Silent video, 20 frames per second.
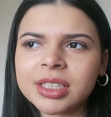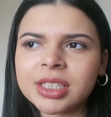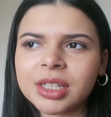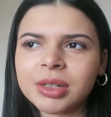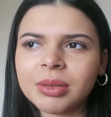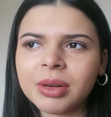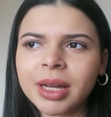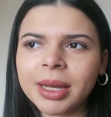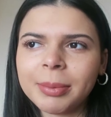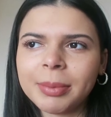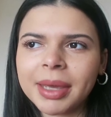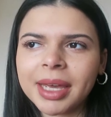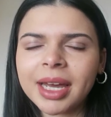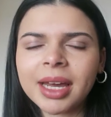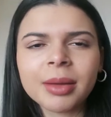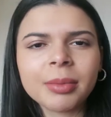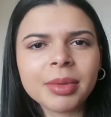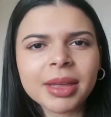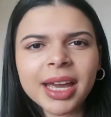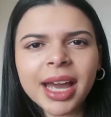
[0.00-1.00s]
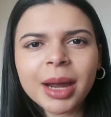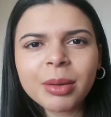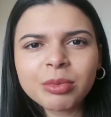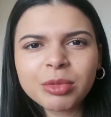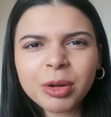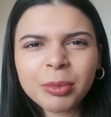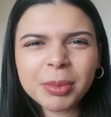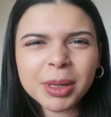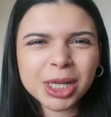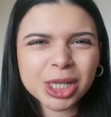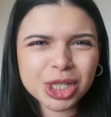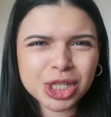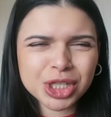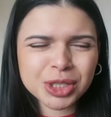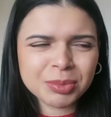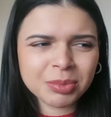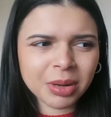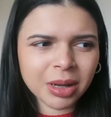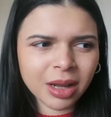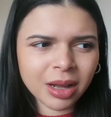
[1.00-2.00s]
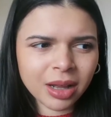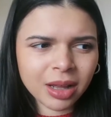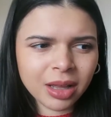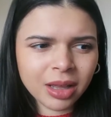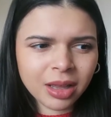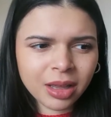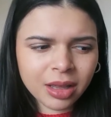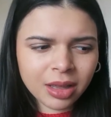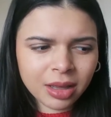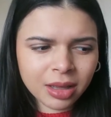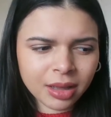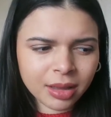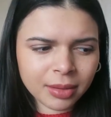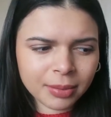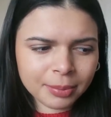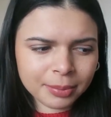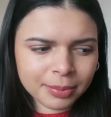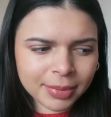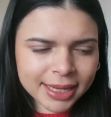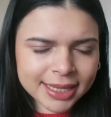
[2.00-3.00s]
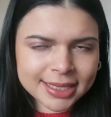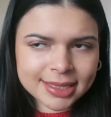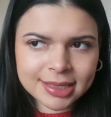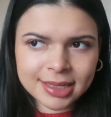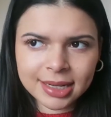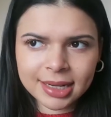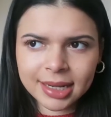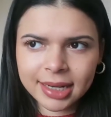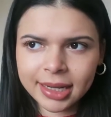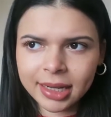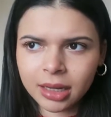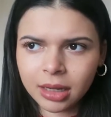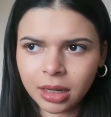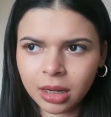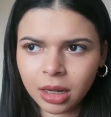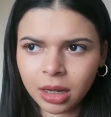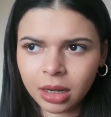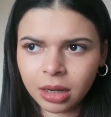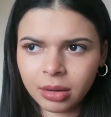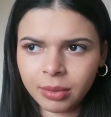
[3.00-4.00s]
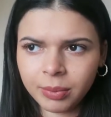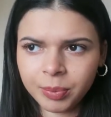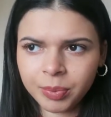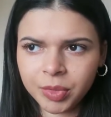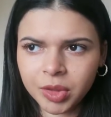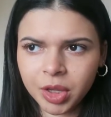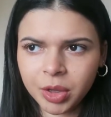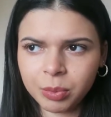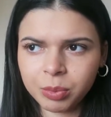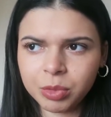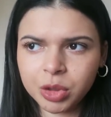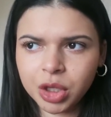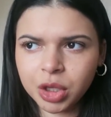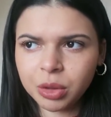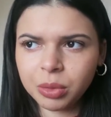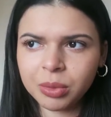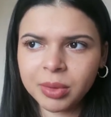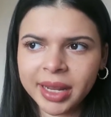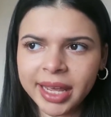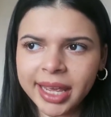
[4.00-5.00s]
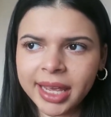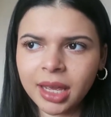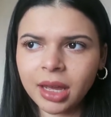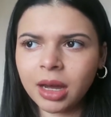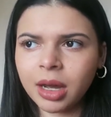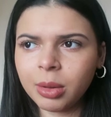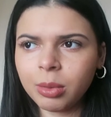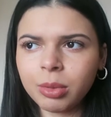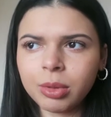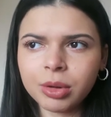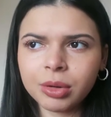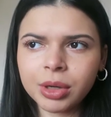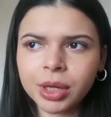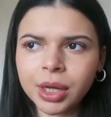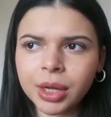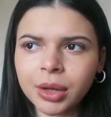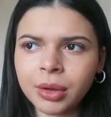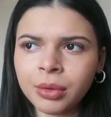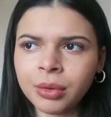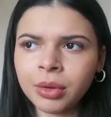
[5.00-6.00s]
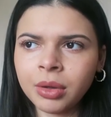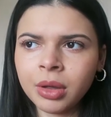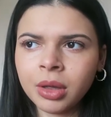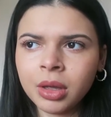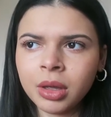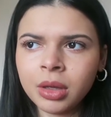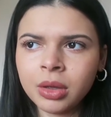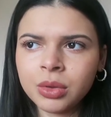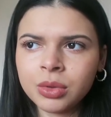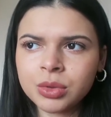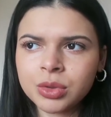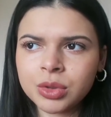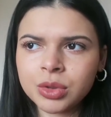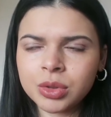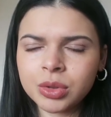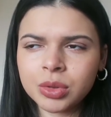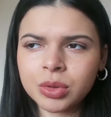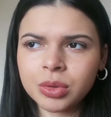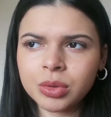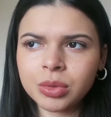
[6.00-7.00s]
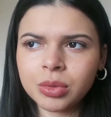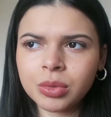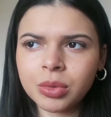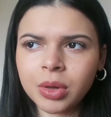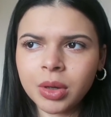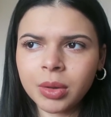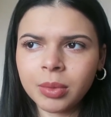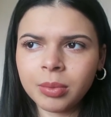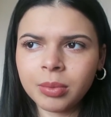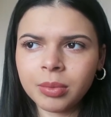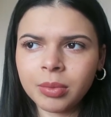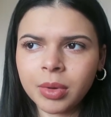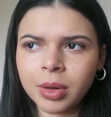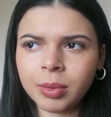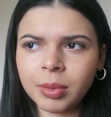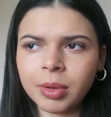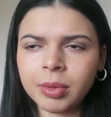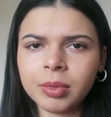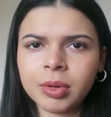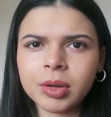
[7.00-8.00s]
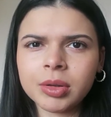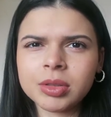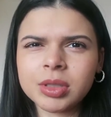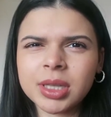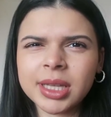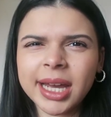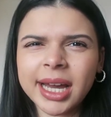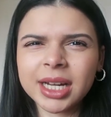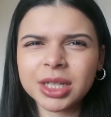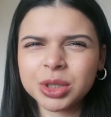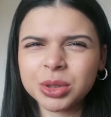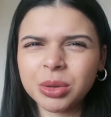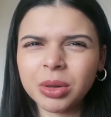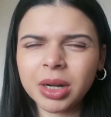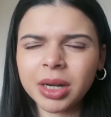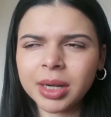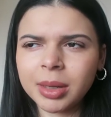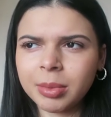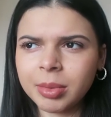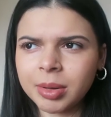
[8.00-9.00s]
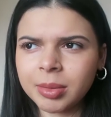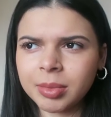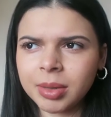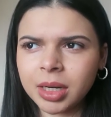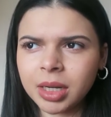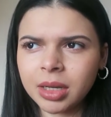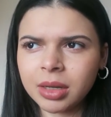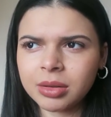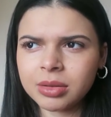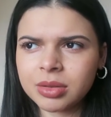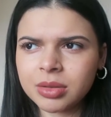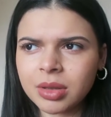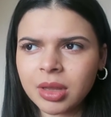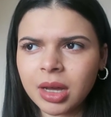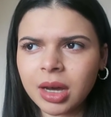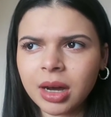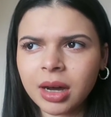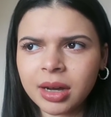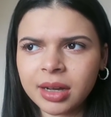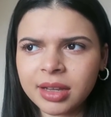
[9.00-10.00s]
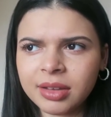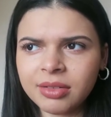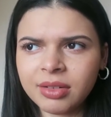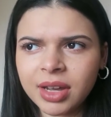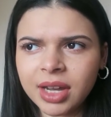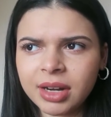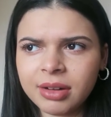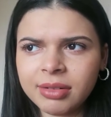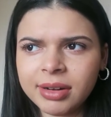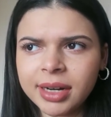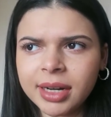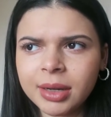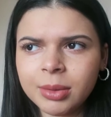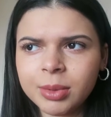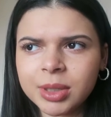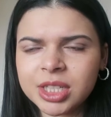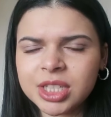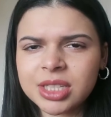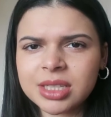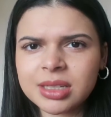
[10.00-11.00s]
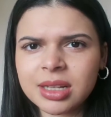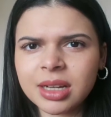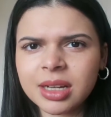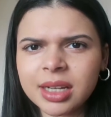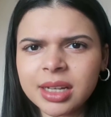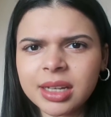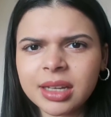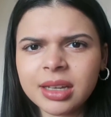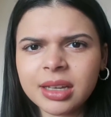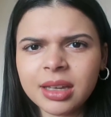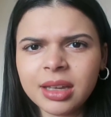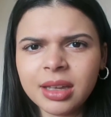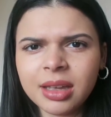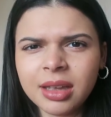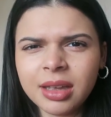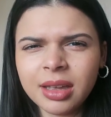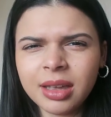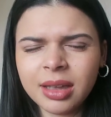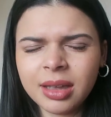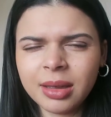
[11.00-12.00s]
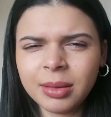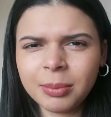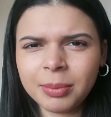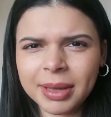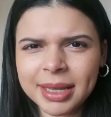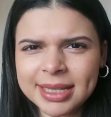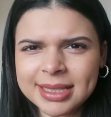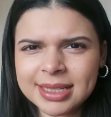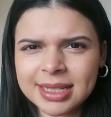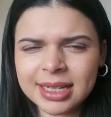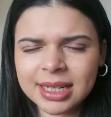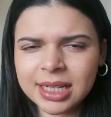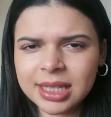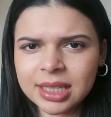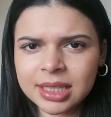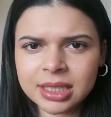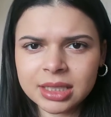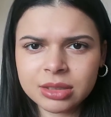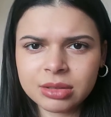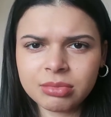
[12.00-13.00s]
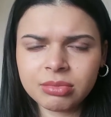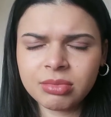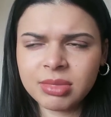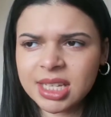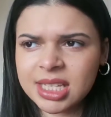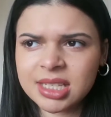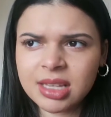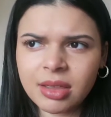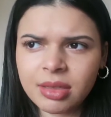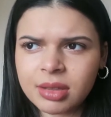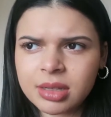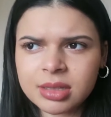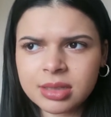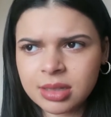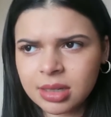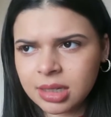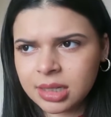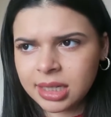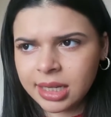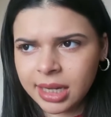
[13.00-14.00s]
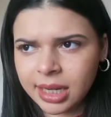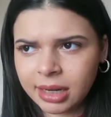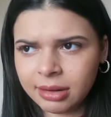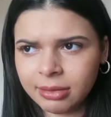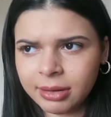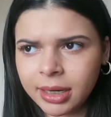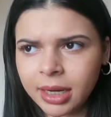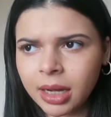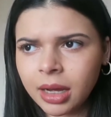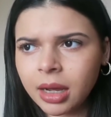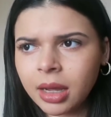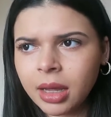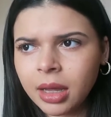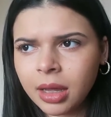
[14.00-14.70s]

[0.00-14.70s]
don't like pick up the camera much. But basically at uni, I will go to I won't go to the actual library, I'm going to go to the hive area, which is like basically this other study area,